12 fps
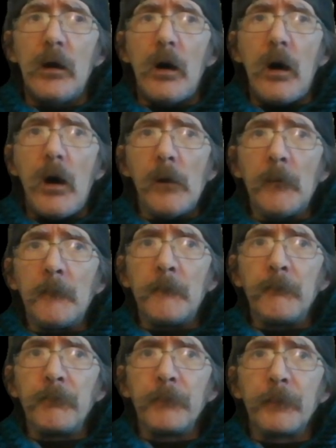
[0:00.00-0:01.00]

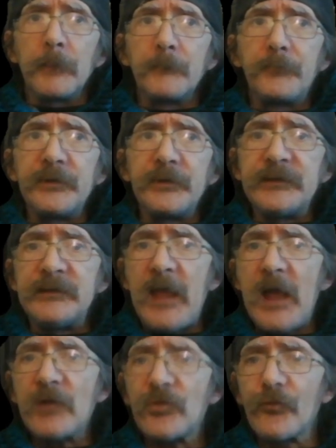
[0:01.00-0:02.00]
but
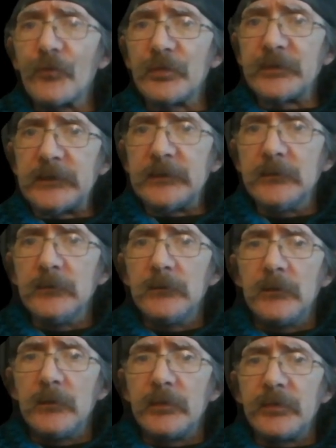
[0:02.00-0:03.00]
naturally
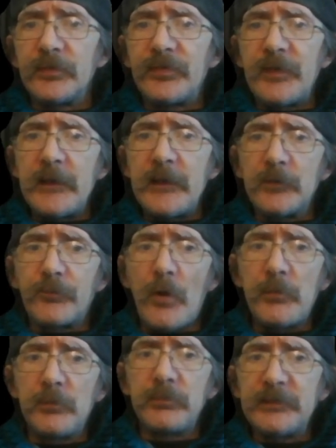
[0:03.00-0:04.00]
they could
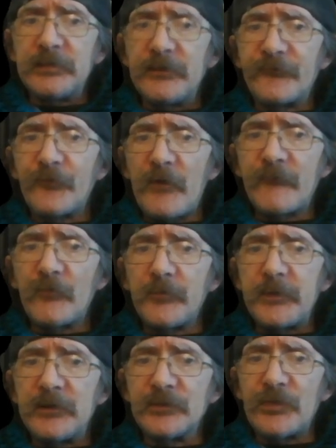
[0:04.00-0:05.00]
probably live forever
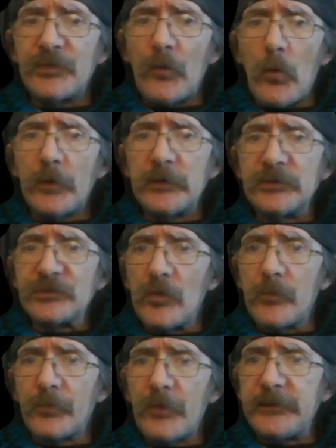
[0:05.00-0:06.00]
because their organs
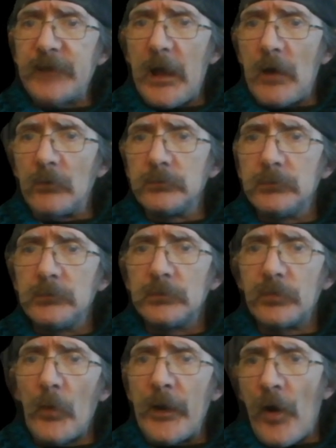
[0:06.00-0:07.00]
don't break down
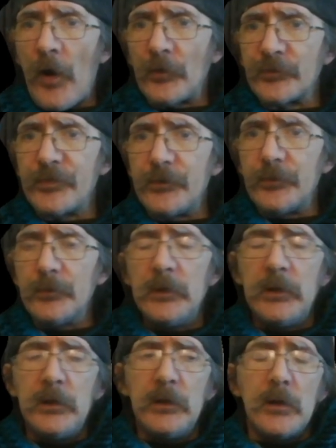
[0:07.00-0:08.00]
the way ours do,
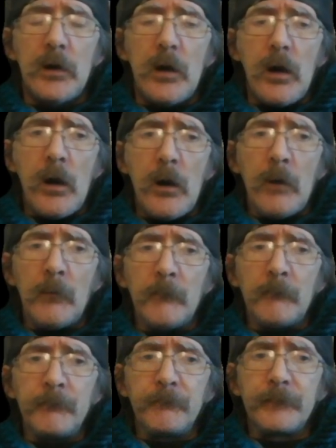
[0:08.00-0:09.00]

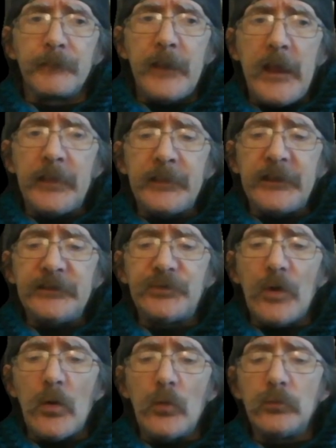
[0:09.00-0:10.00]
and they
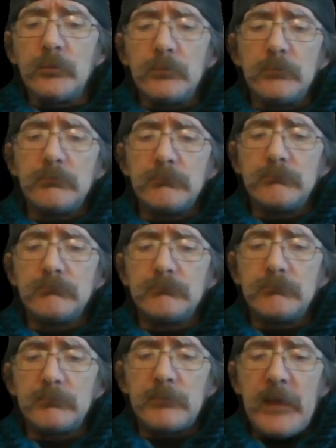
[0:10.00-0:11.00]
don't
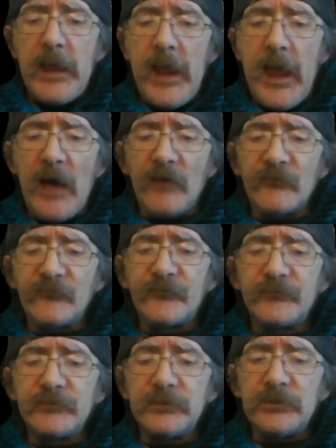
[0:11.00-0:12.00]

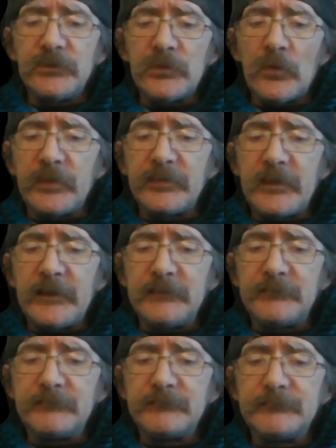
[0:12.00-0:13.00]
have, they